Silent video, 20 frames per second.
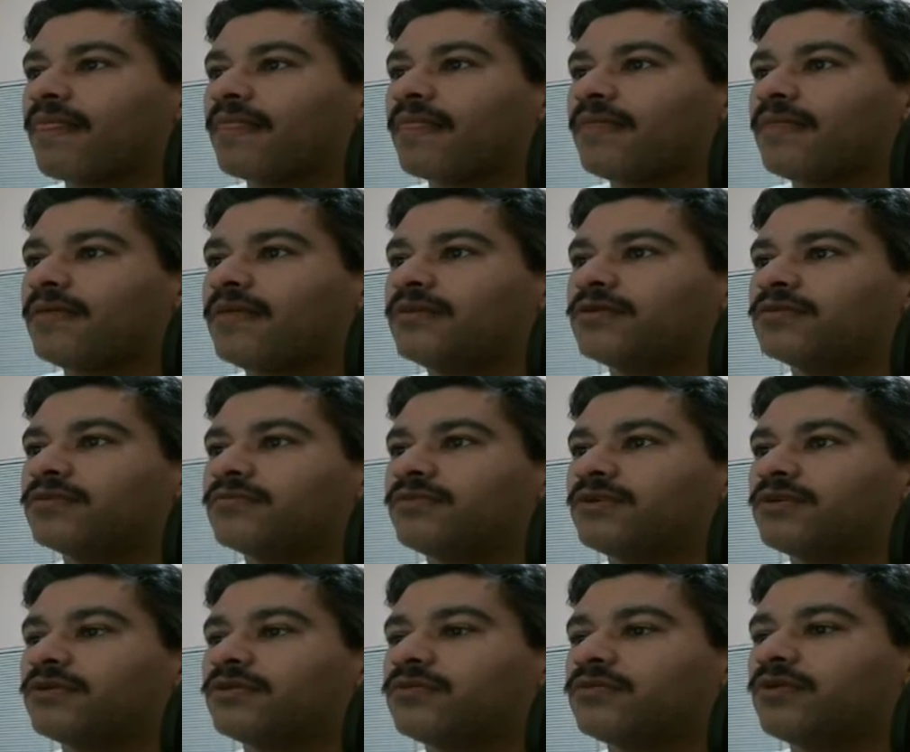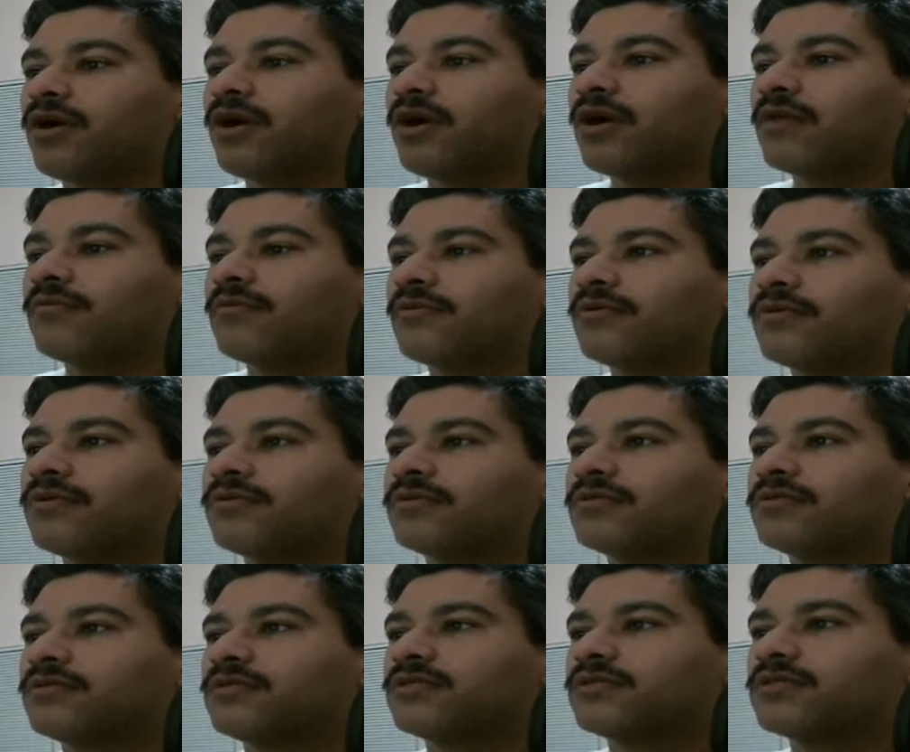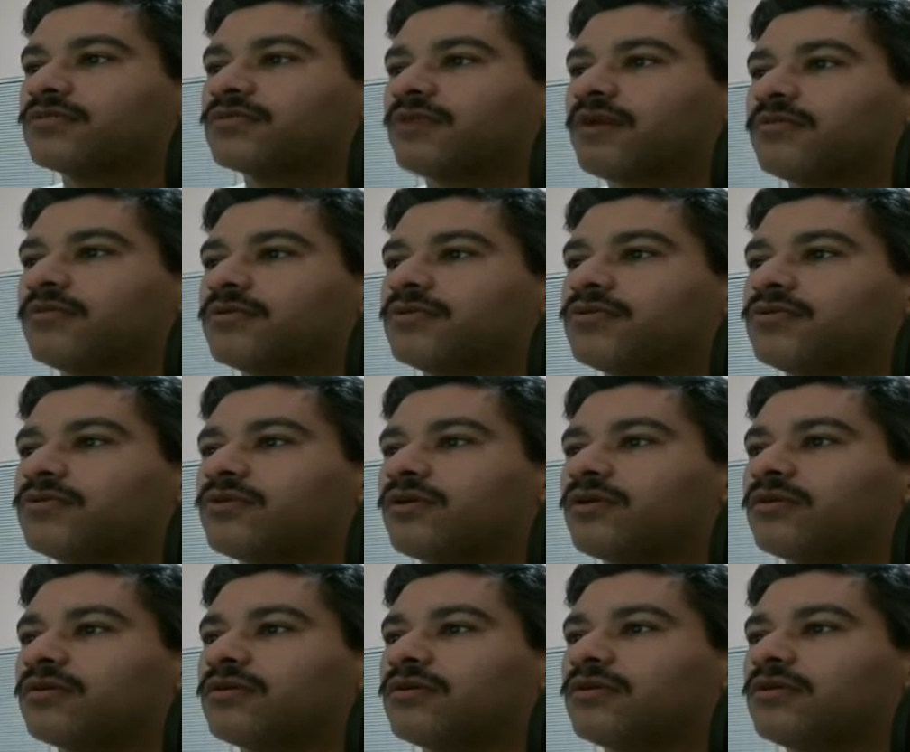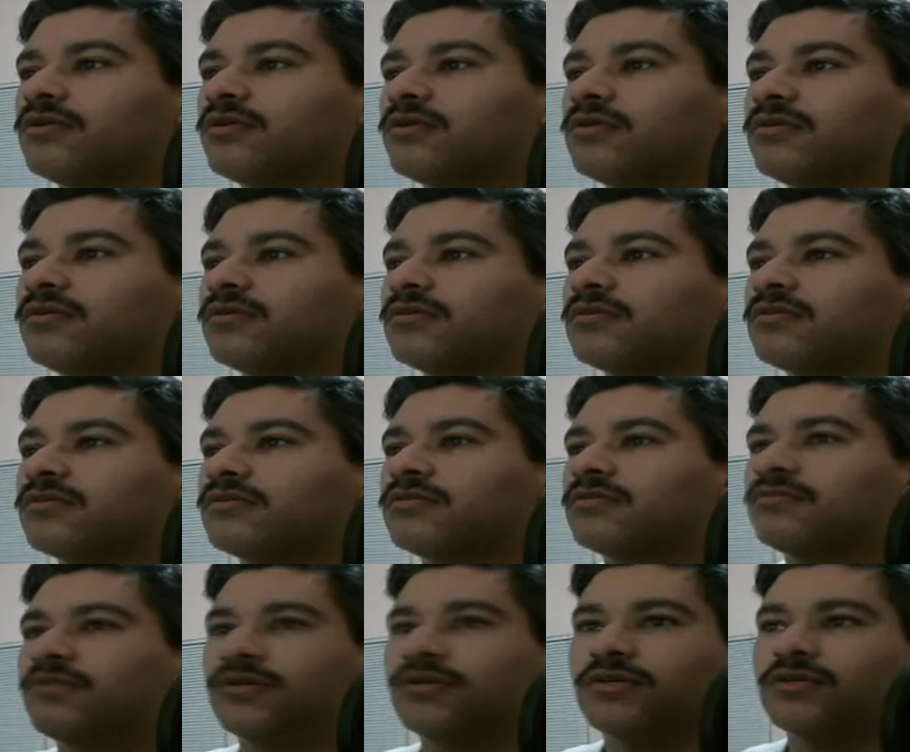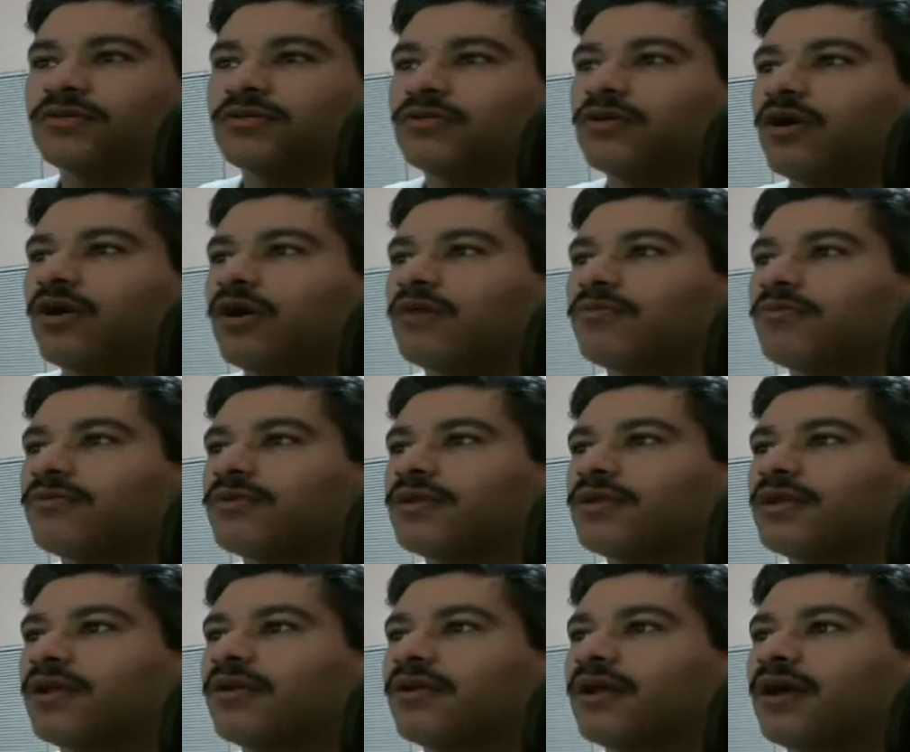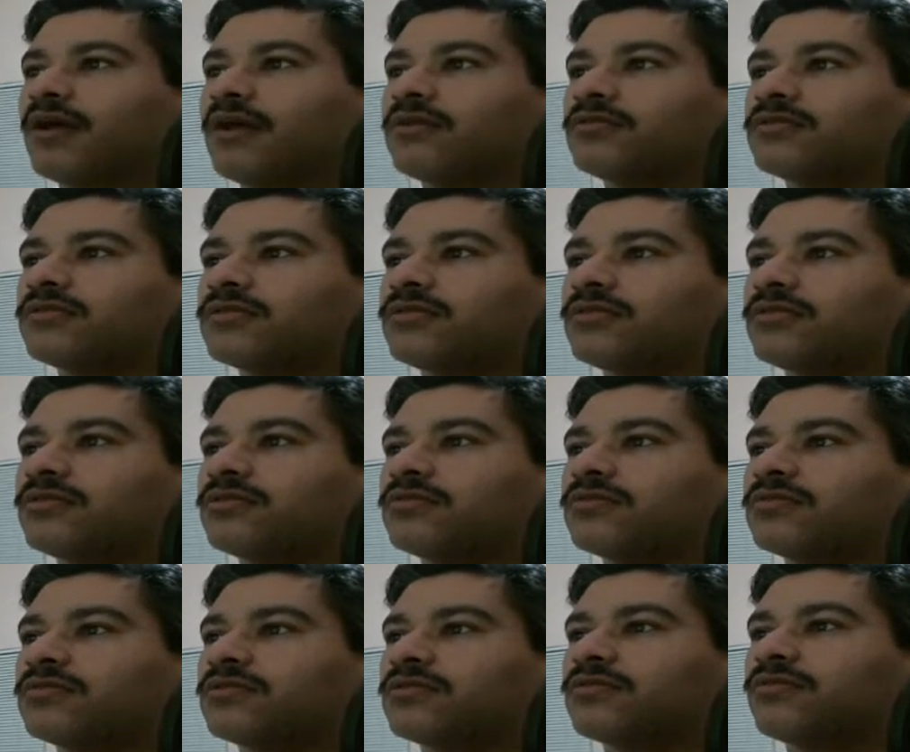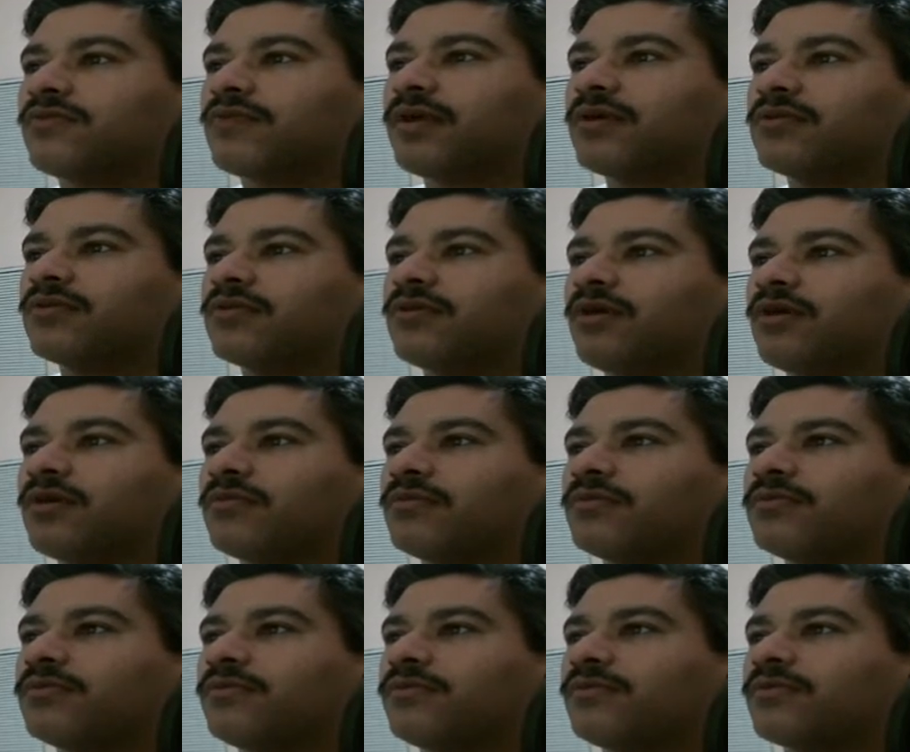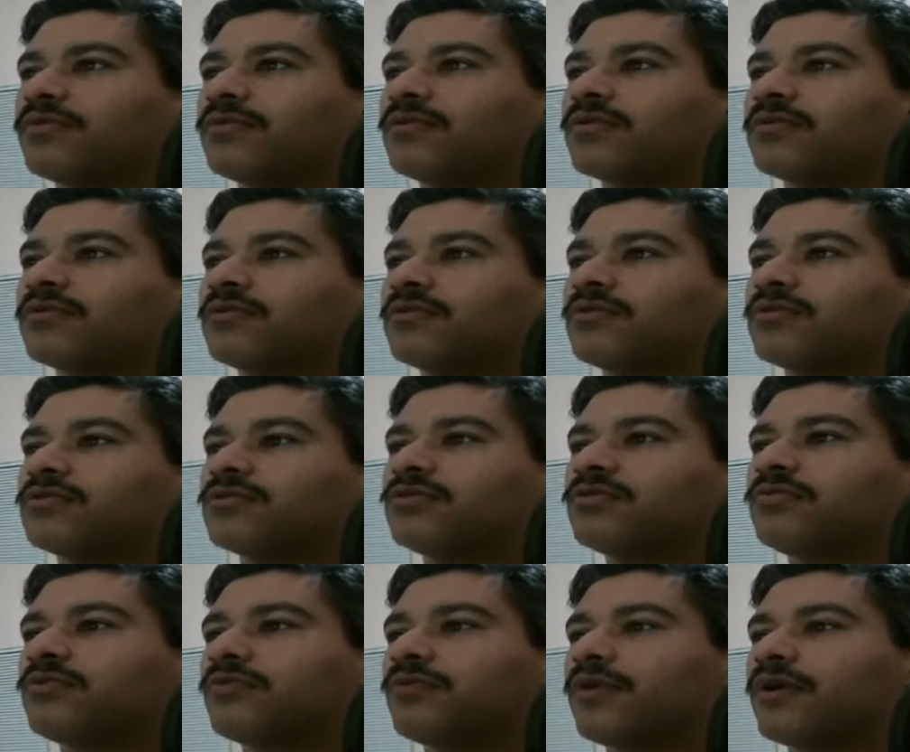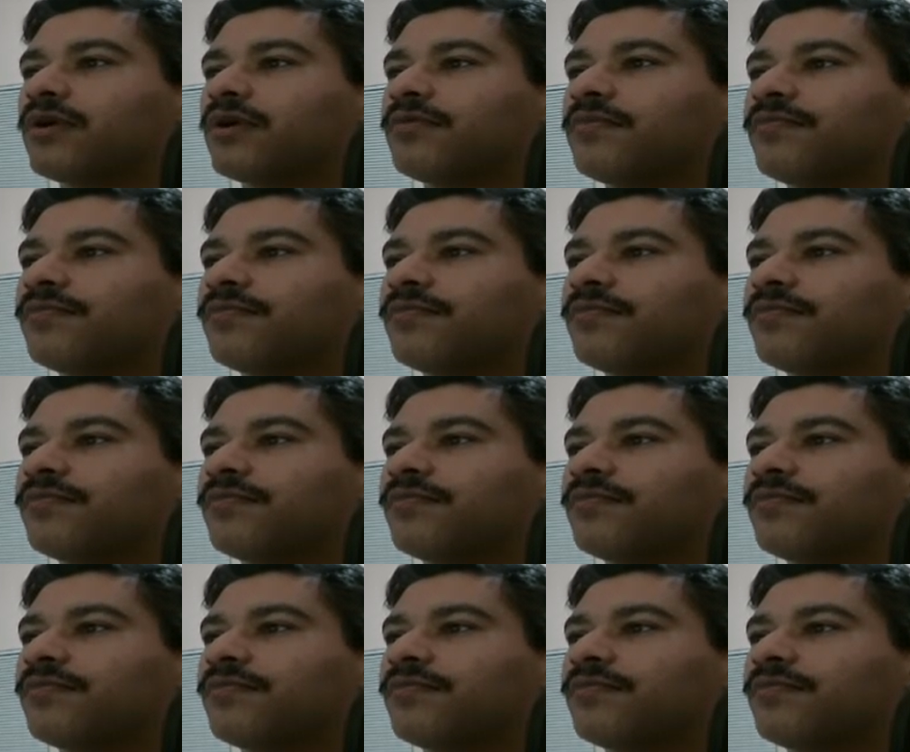You just put Luke Harper, swap your Luke. You put your Luke Harper in there now. So it's a rare Luke Harper or a super rare,